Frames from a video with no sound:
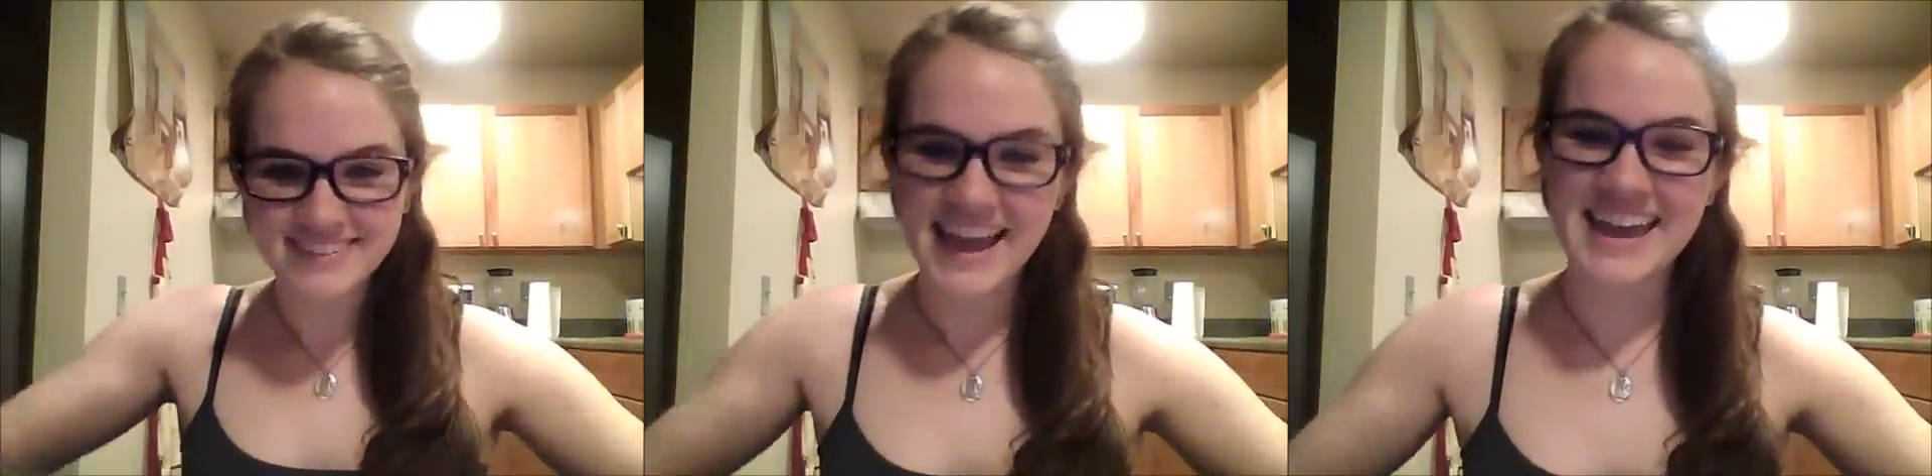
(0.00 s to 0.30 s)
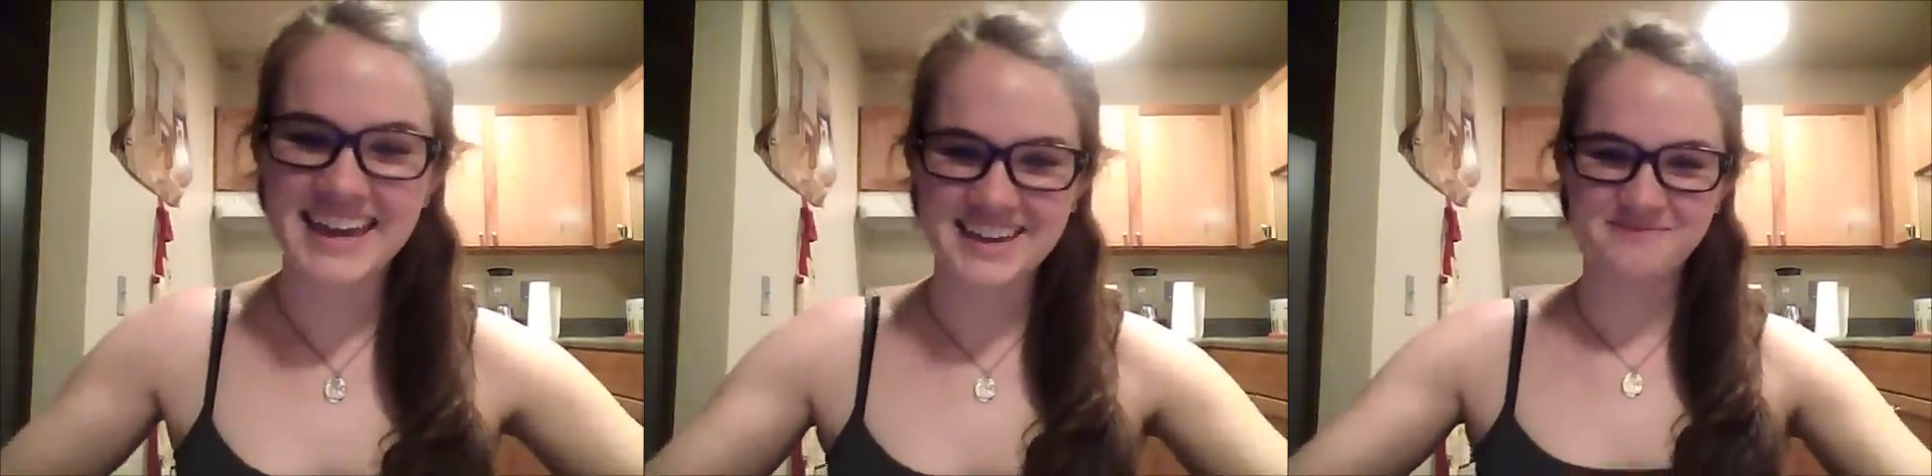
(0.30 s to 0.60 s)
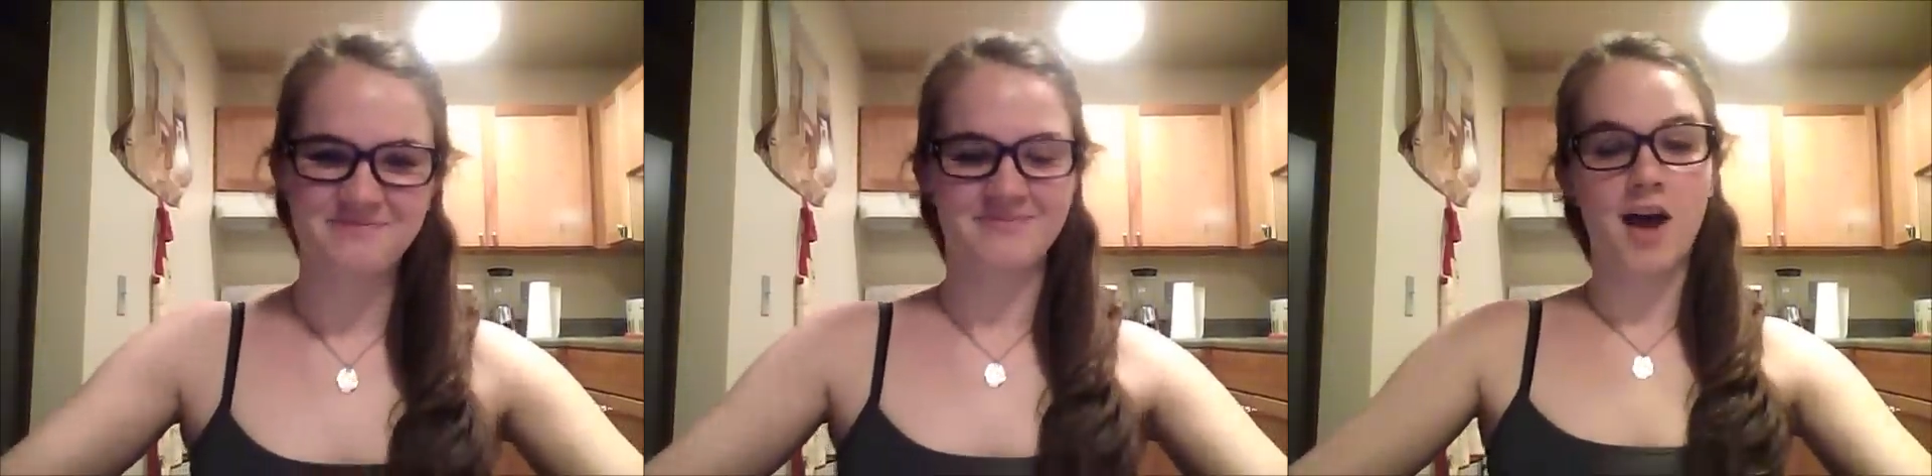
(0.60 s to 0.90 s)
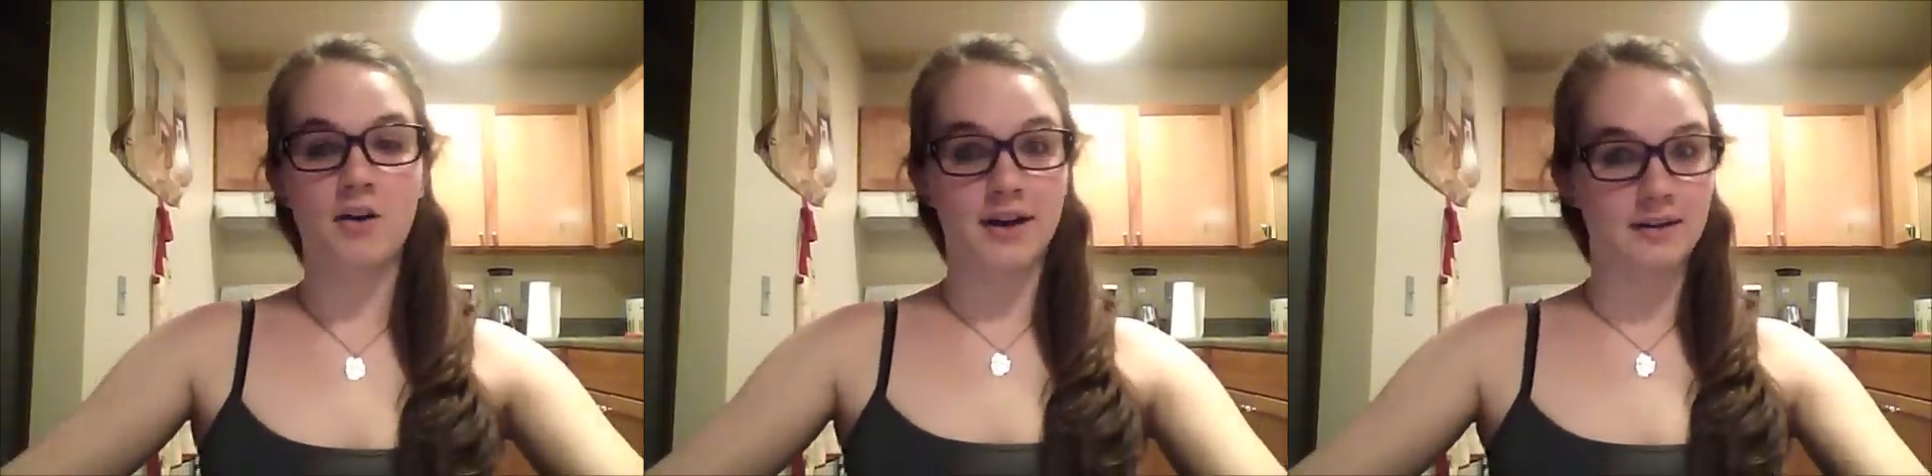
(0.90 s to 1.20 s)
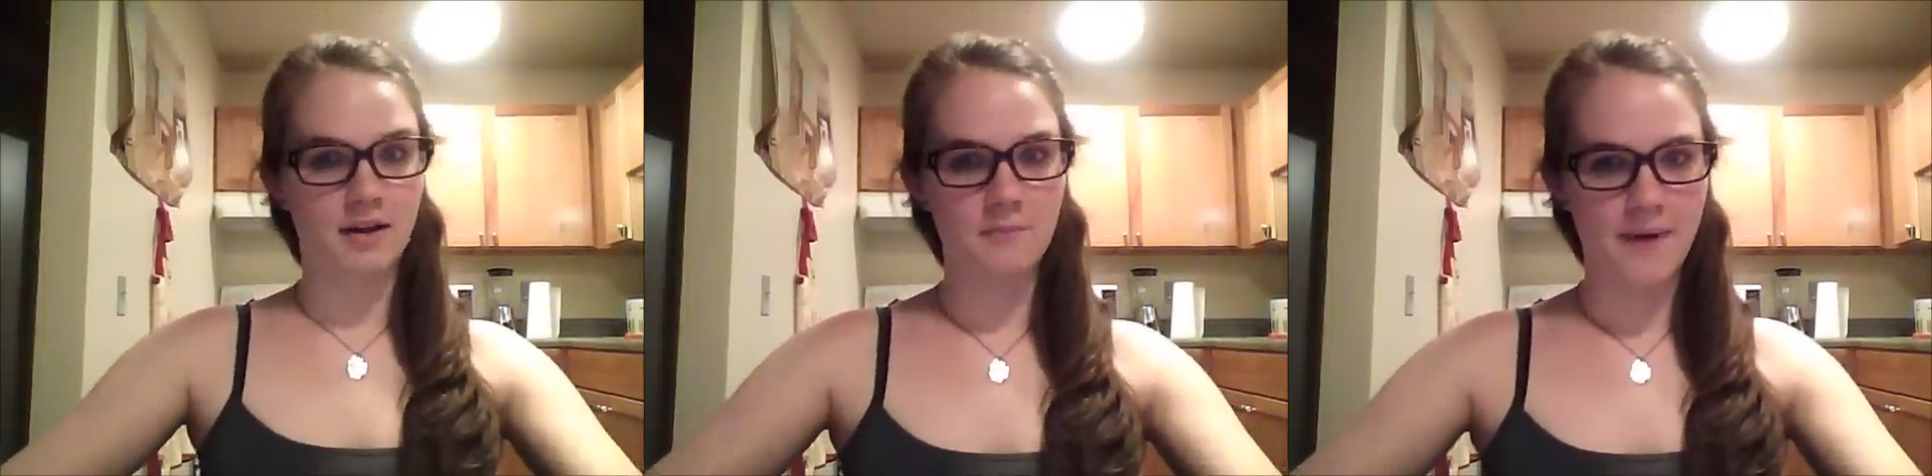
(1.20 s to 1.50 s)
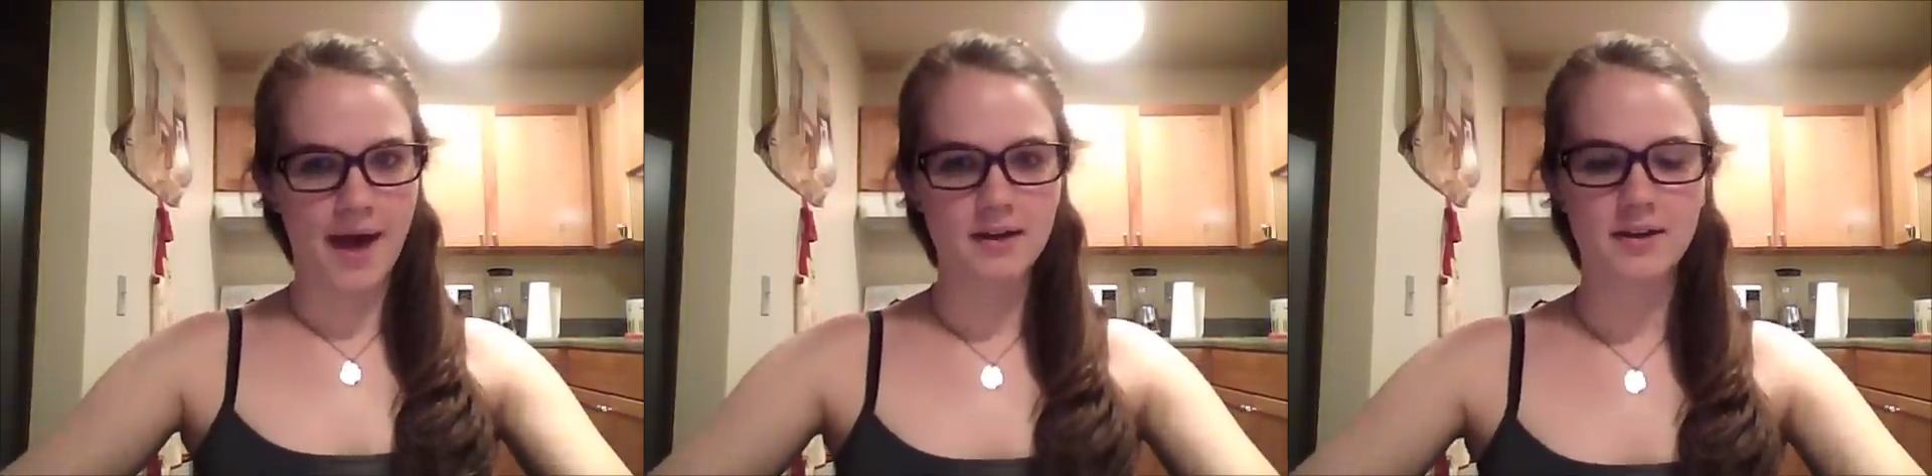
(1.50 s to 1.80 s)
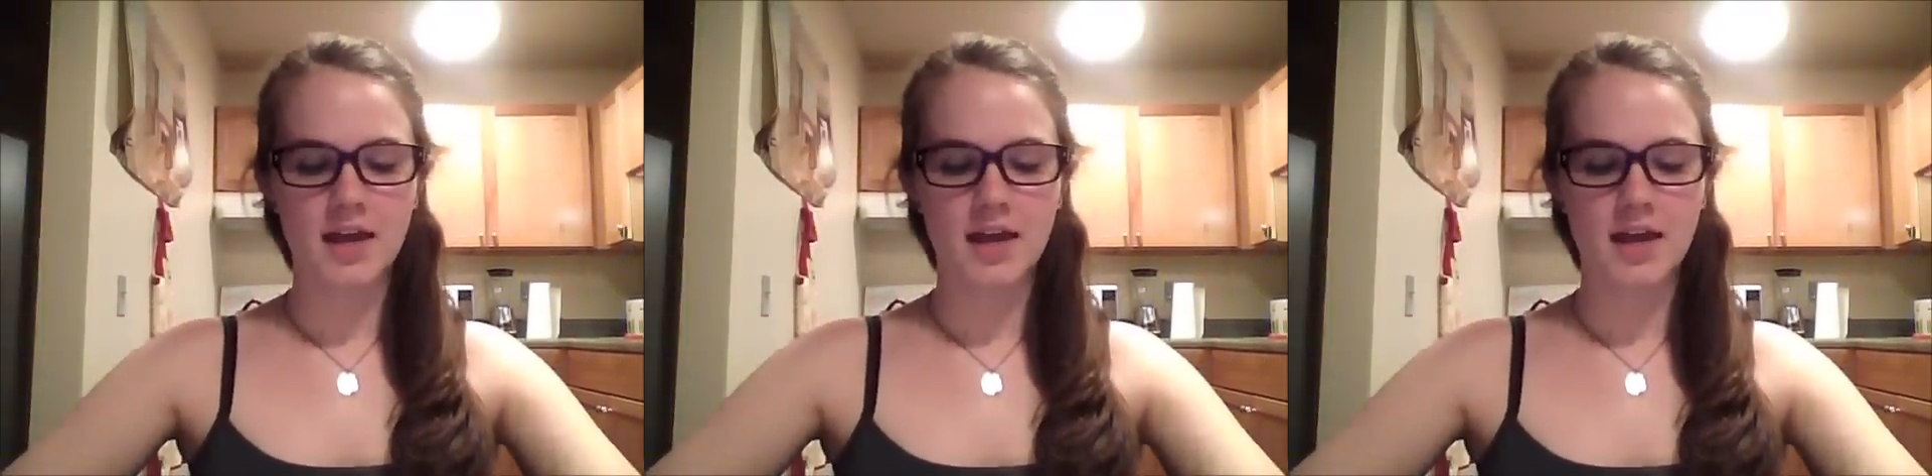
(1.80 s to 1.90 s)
Hey again. All right, I'm back,